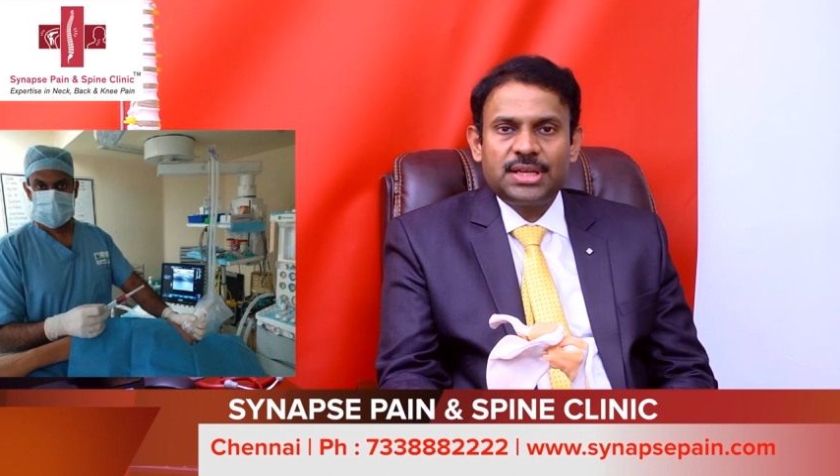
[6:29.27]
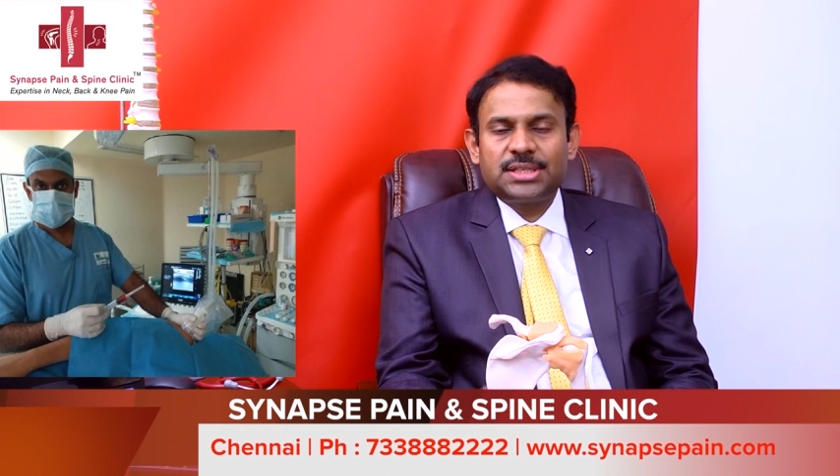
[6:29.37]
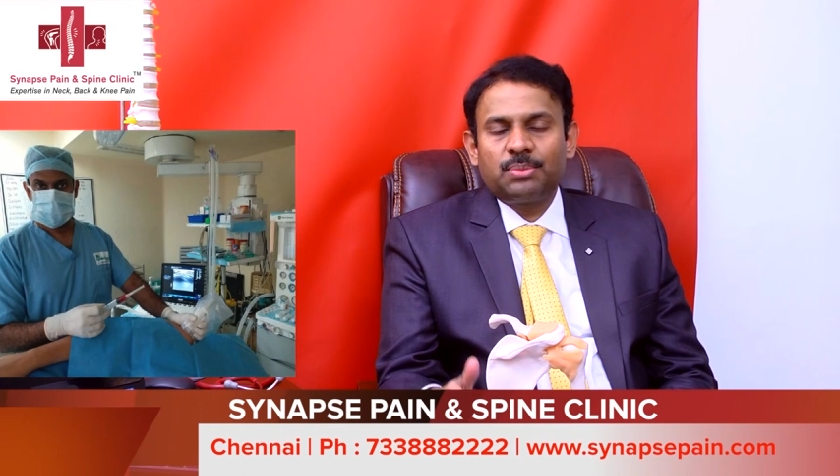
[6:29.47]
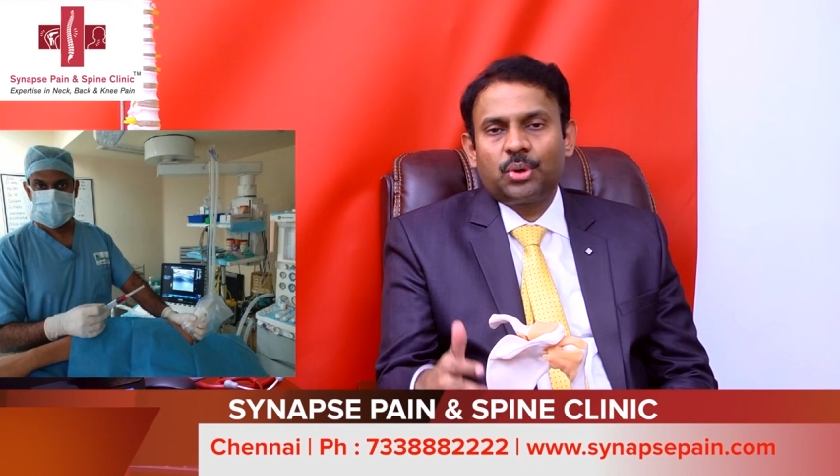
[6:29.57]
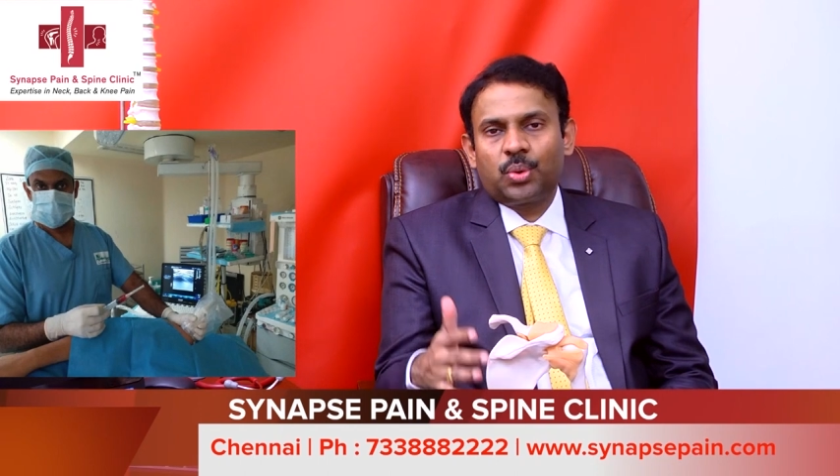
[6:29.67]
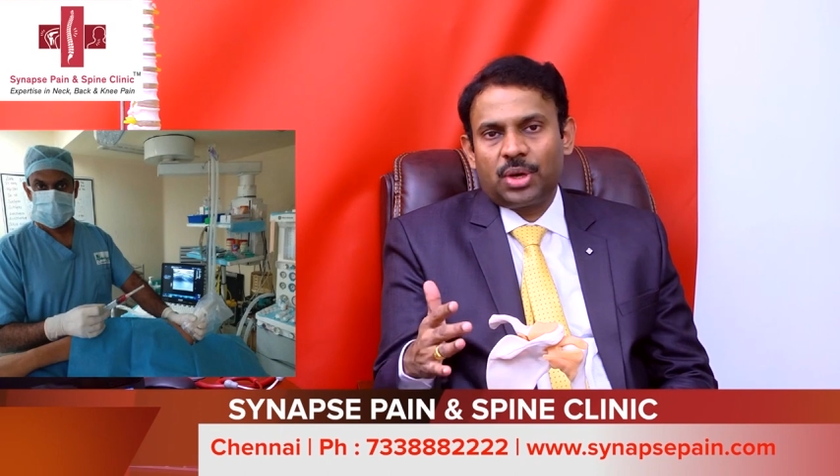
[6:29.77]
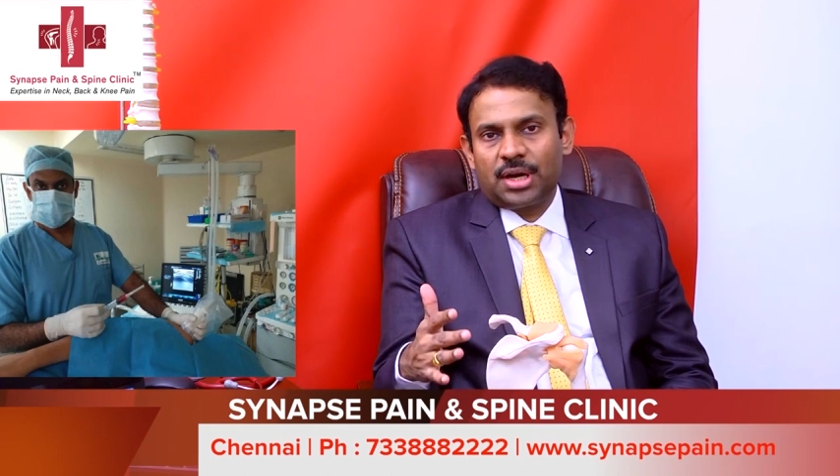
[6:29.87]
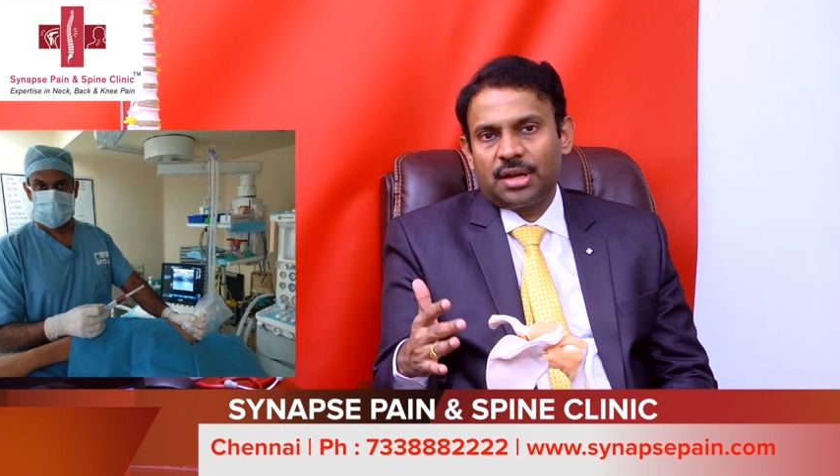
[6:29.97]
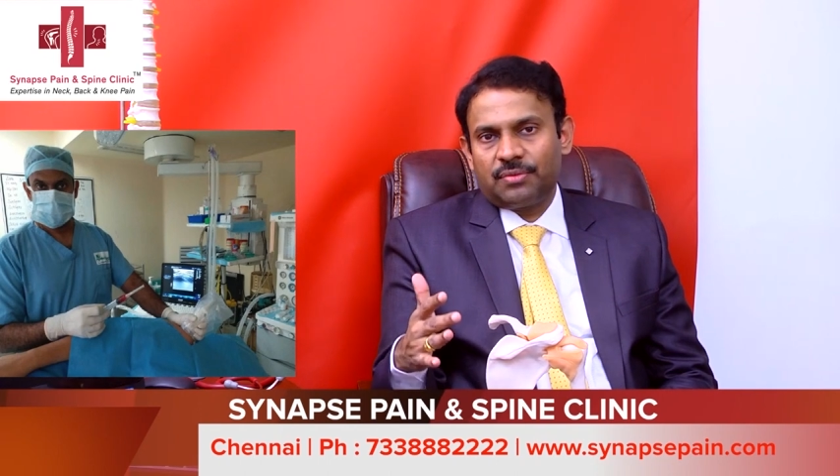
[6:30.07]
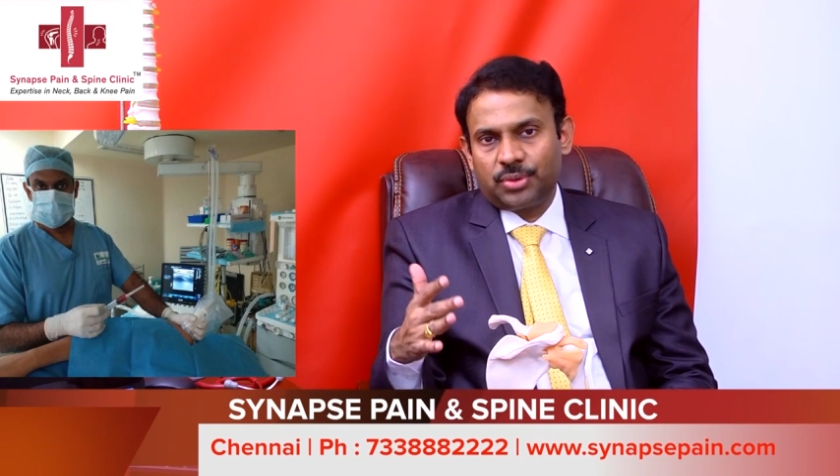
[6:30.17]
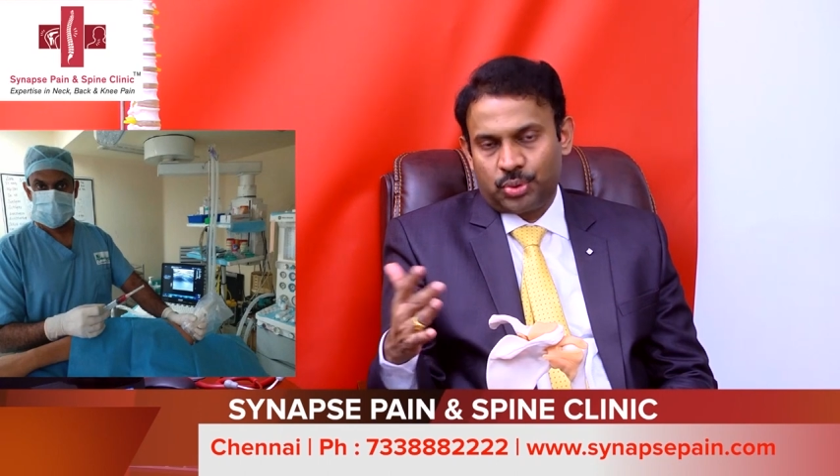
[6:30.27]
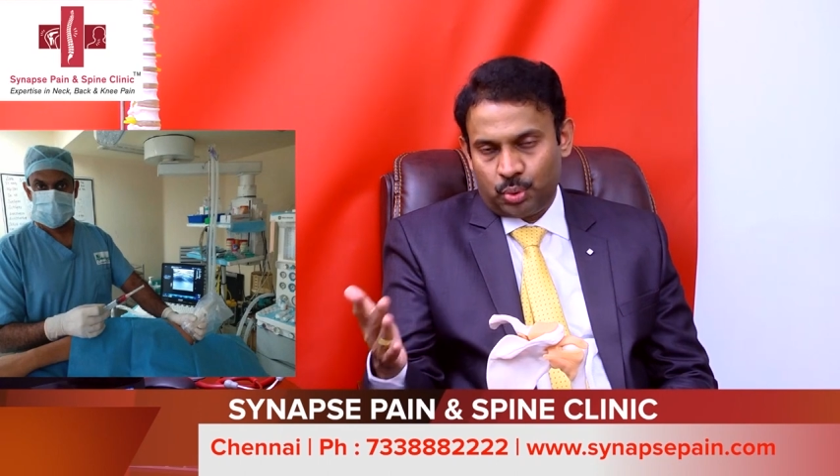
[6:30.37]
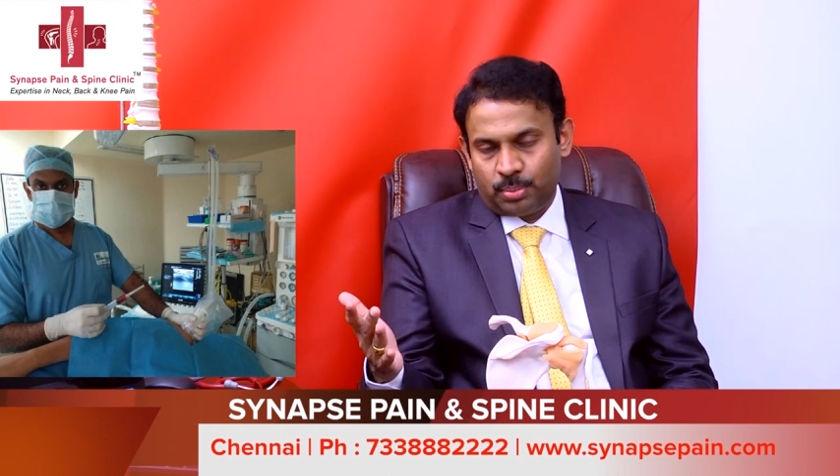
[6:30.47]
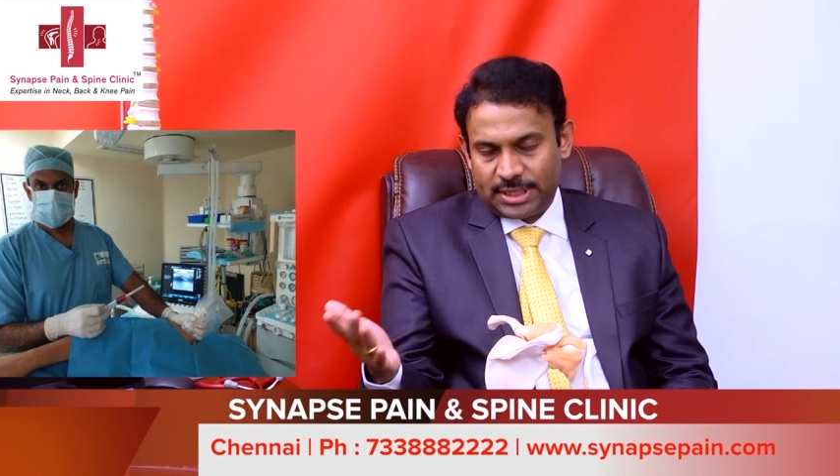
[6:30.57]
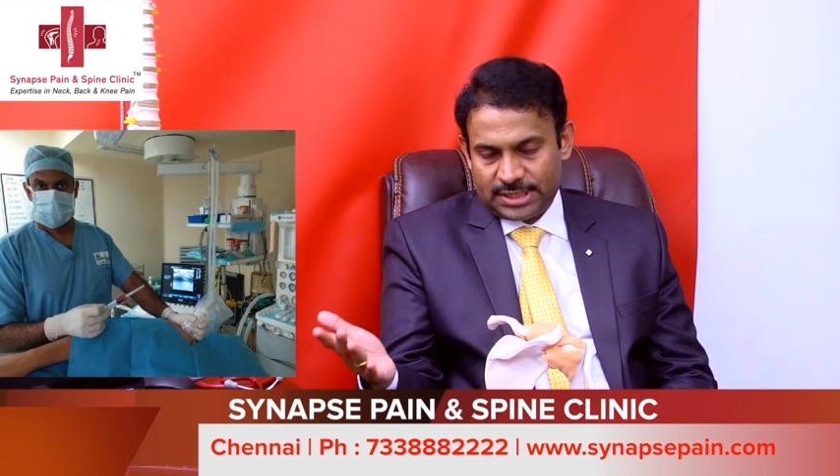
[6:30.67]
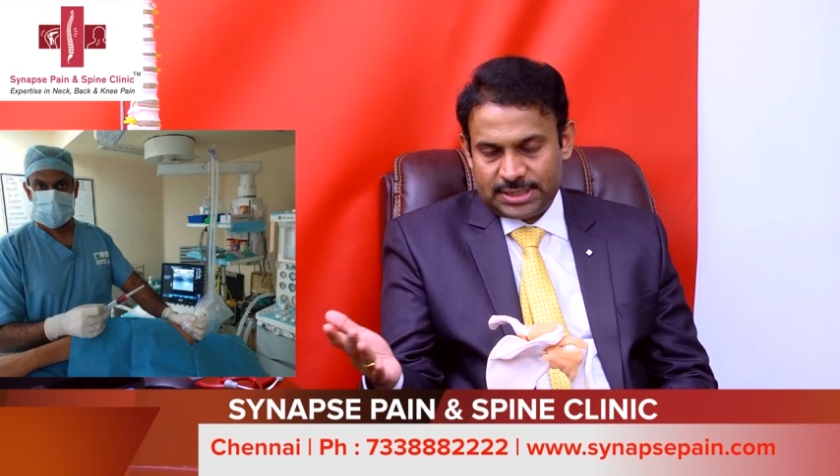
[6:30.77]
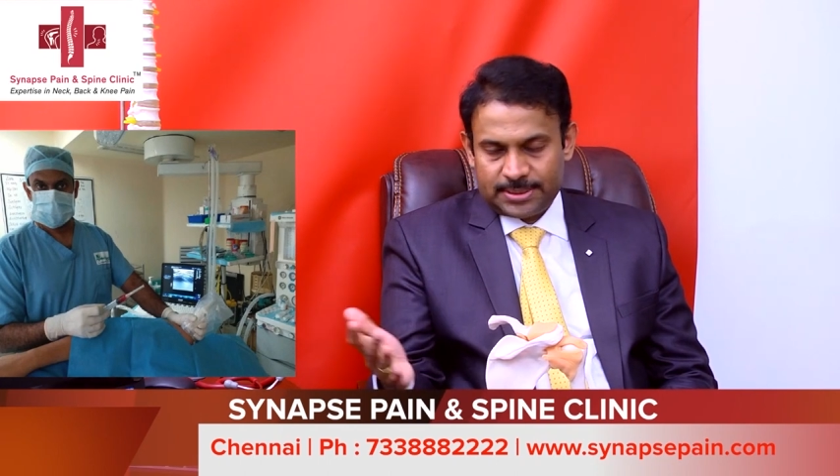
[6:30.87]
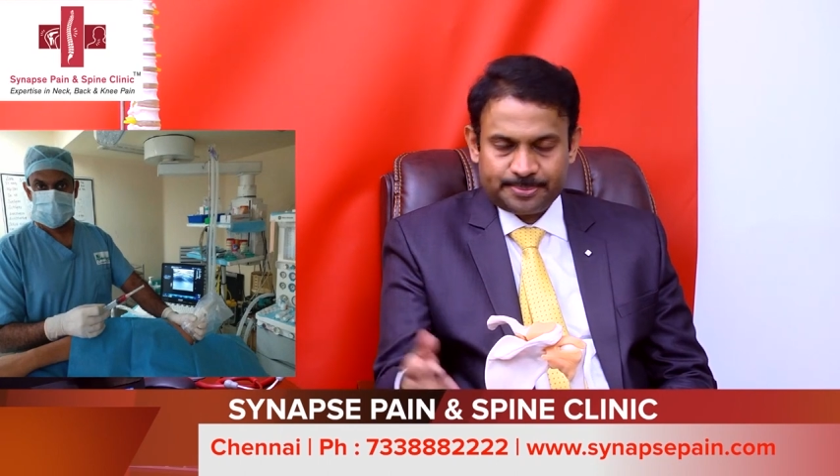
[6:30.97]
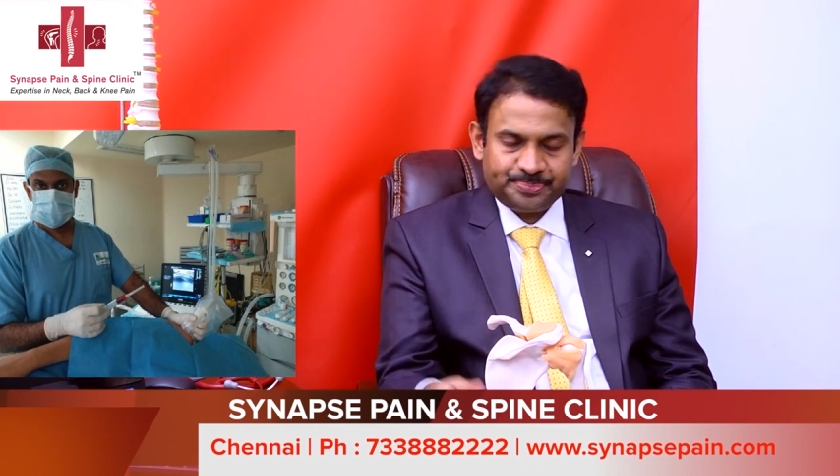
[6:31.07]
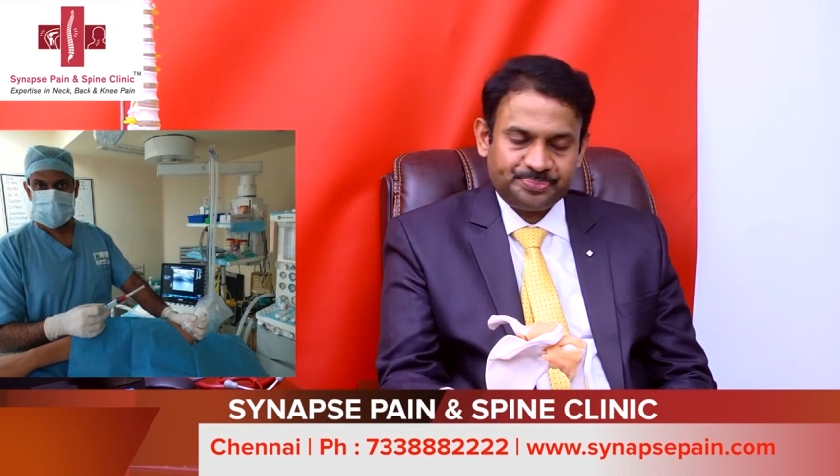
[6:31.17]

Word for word: is about one and a half to two months.